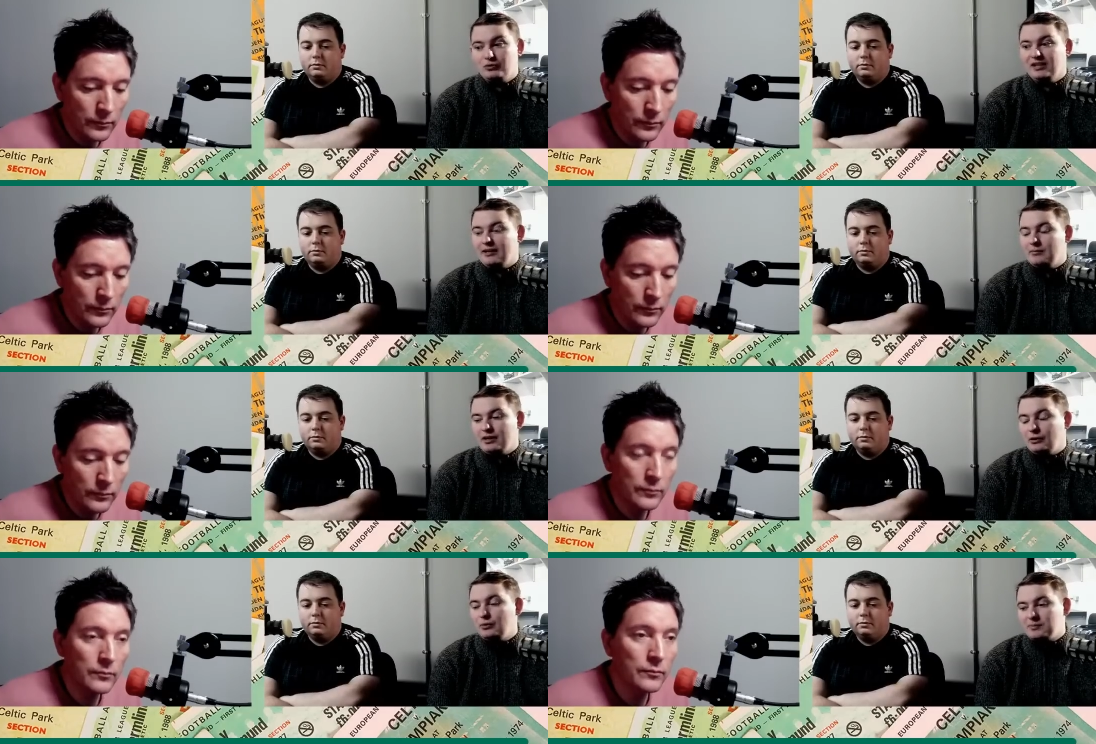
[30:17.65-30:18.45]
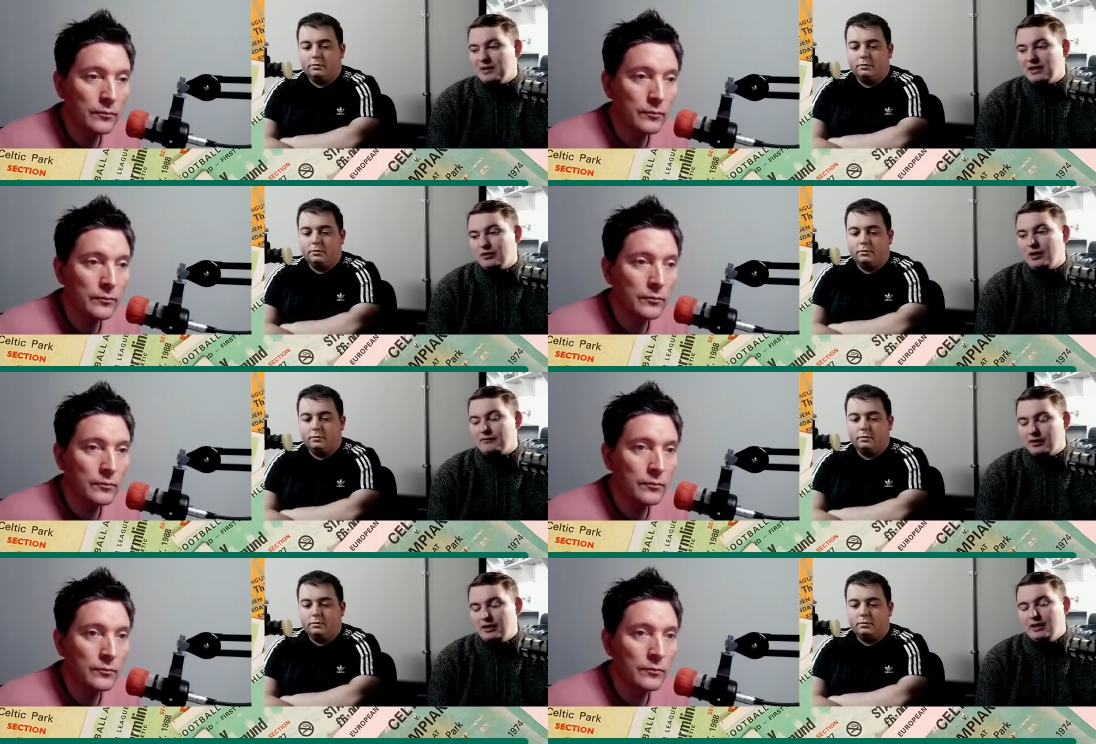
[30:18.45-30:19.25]
Speaker 1: term in a loan spell or
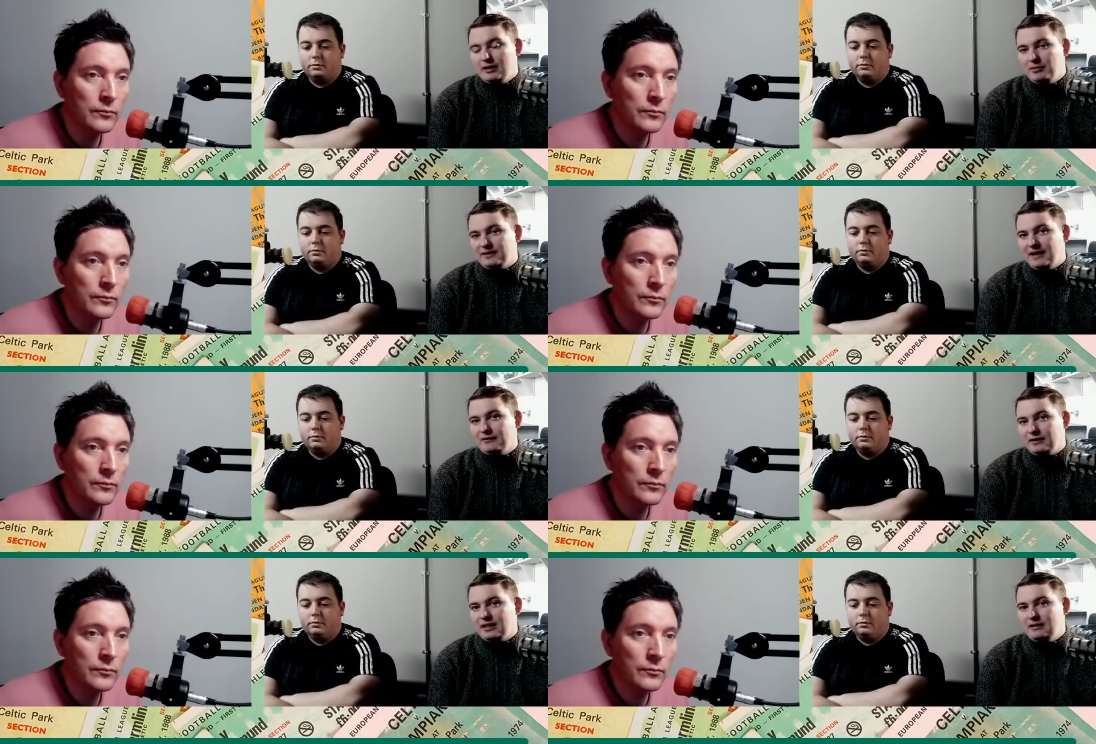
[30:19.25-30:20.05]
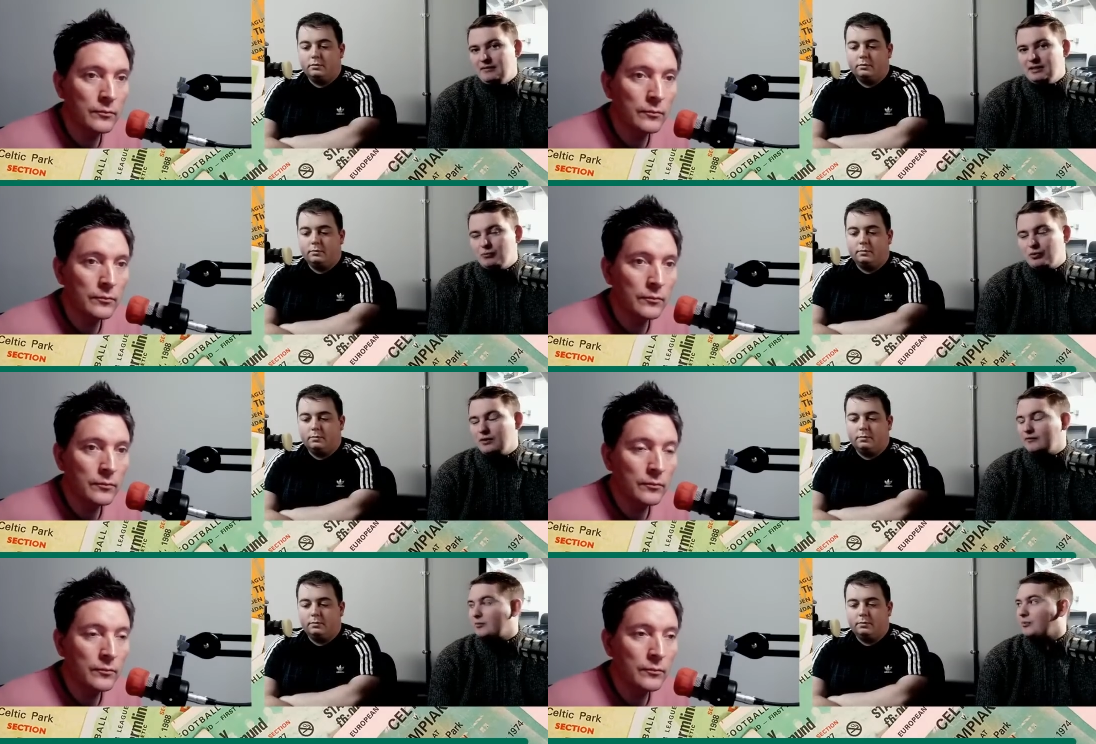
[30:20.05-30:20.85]
whatever. But definitely, he's more
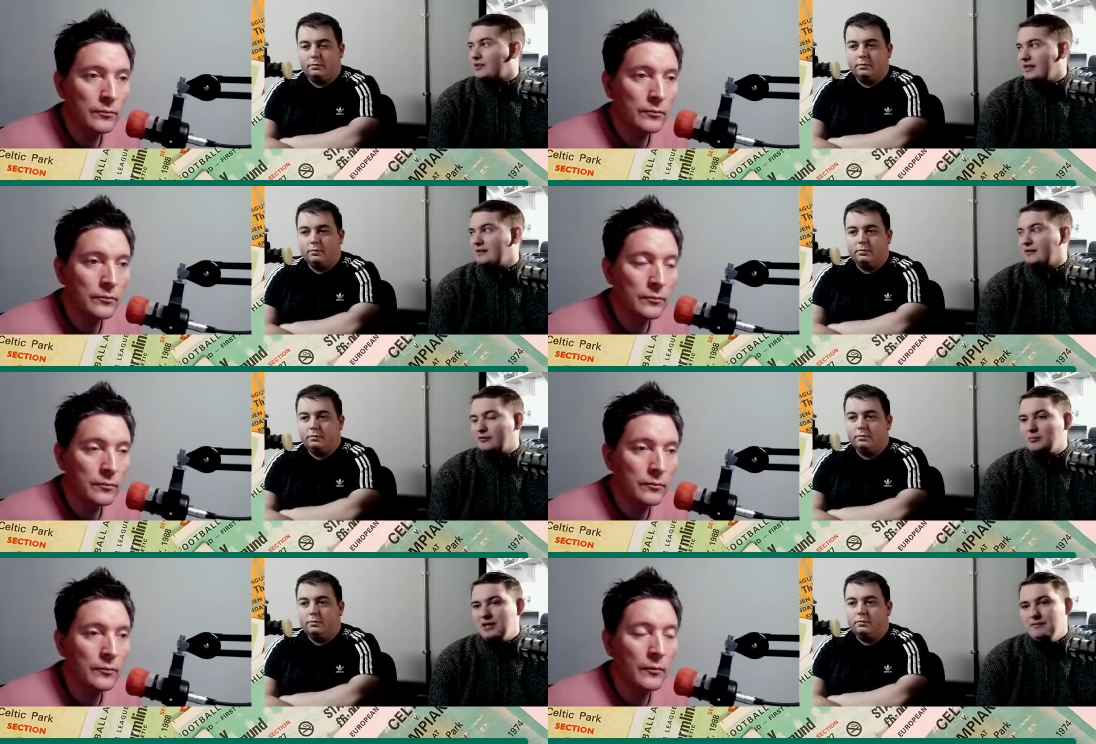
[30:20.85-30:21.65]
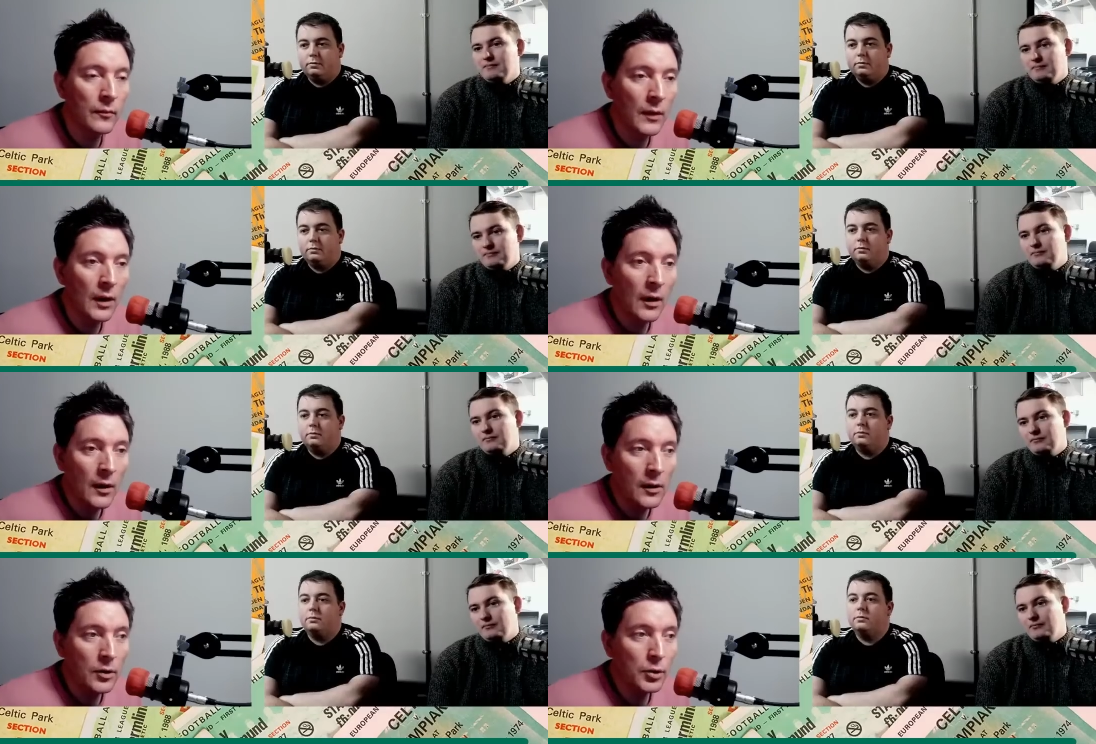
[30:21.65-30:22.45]
comfortable in the centre for me.
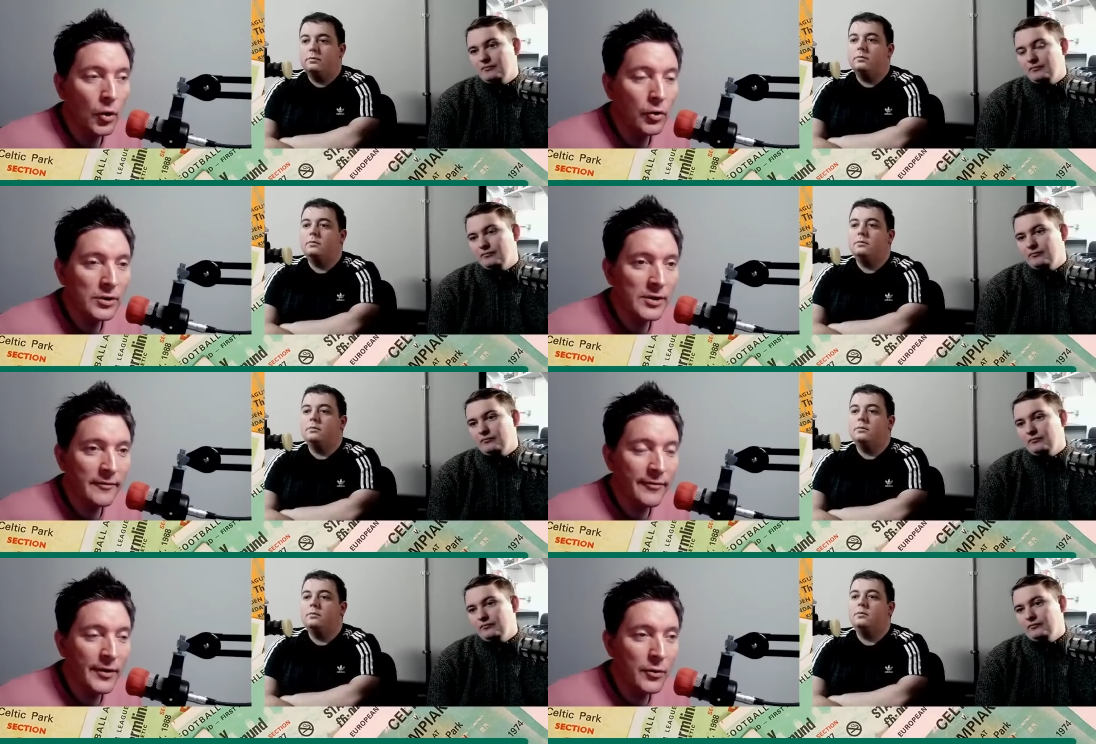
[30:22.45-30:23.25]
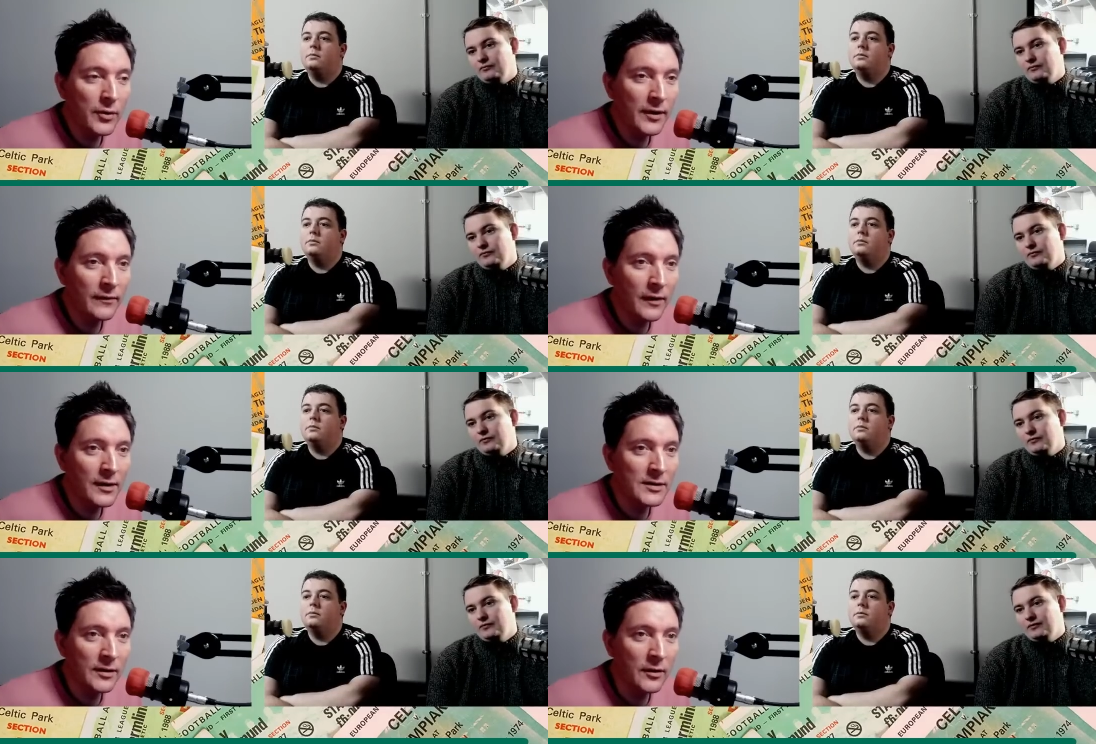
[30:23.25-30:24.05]
Speaker 2: Lots for Neil Lennon to
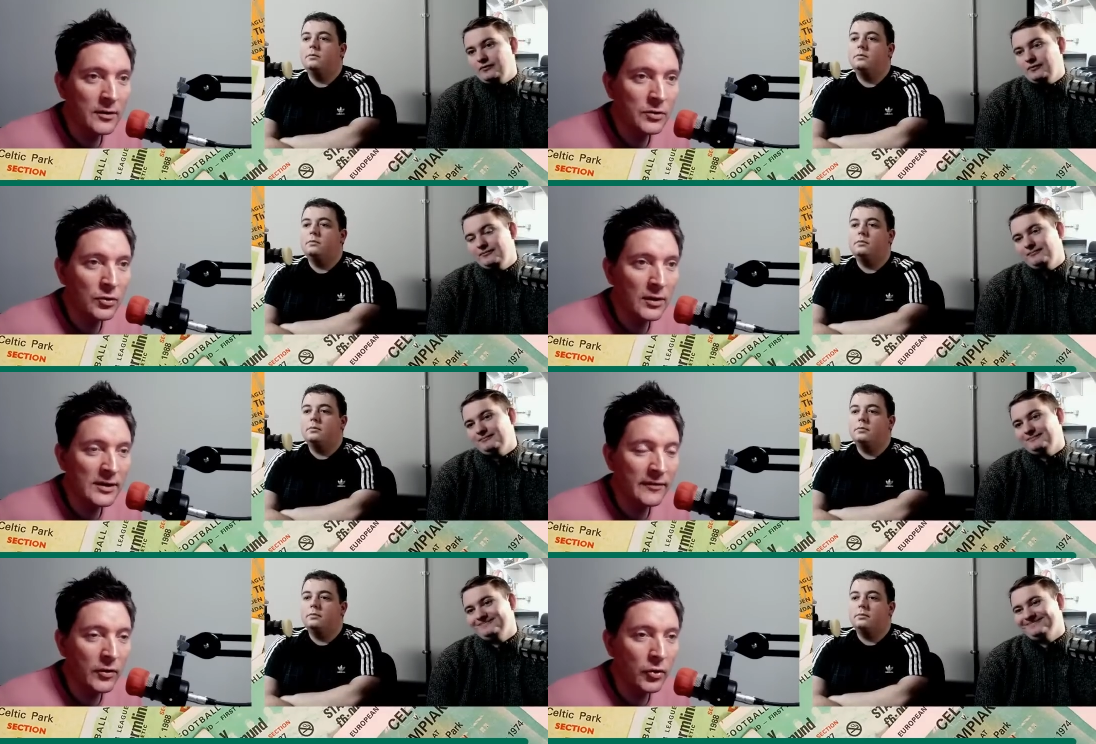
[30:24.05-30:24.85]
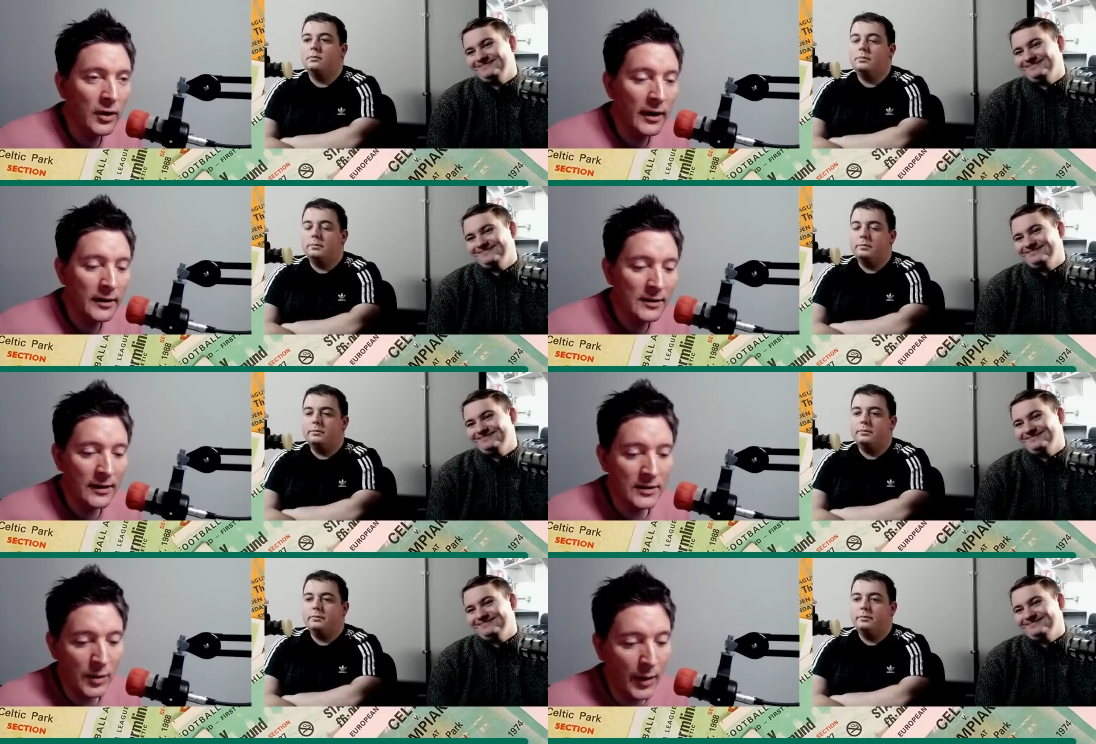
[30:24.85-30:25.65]
consider. So let's have a look at uh,
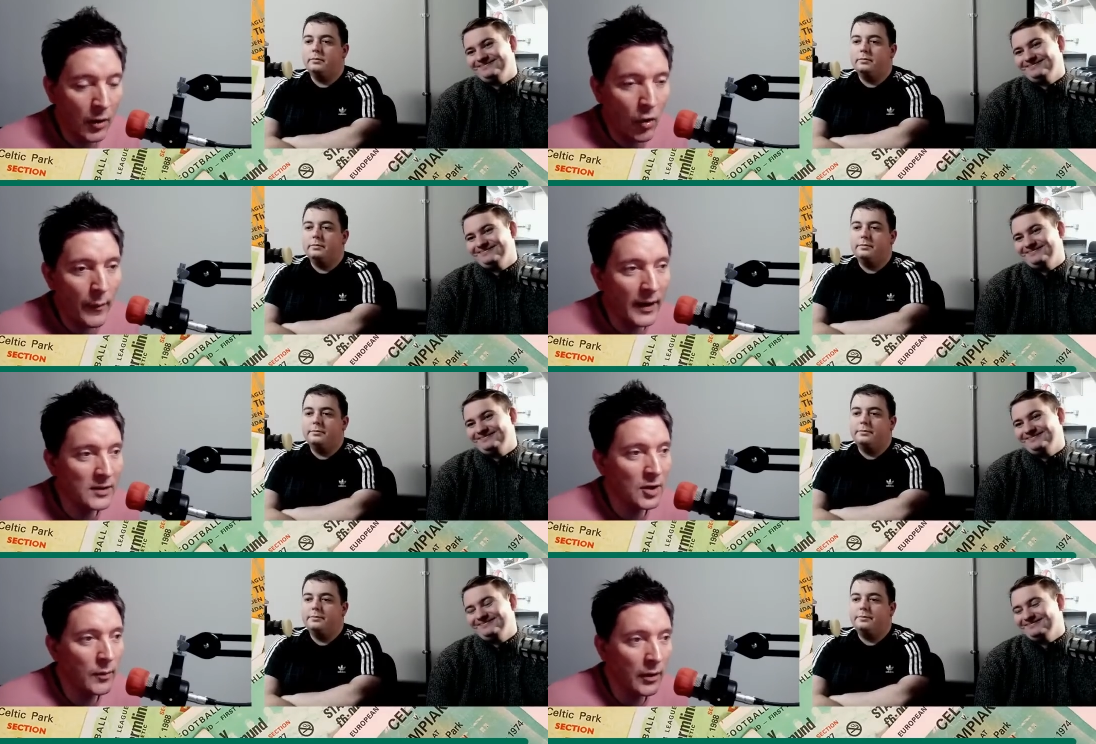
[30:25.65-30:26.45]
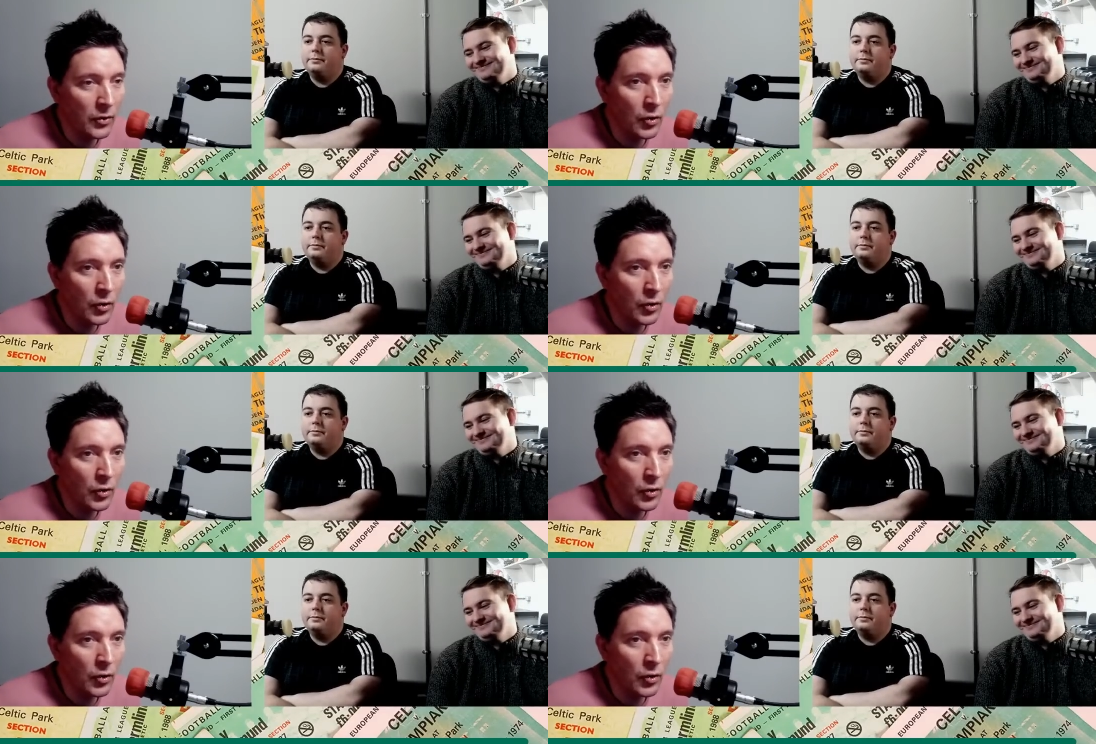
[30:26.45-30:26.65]
some of the comments coming through,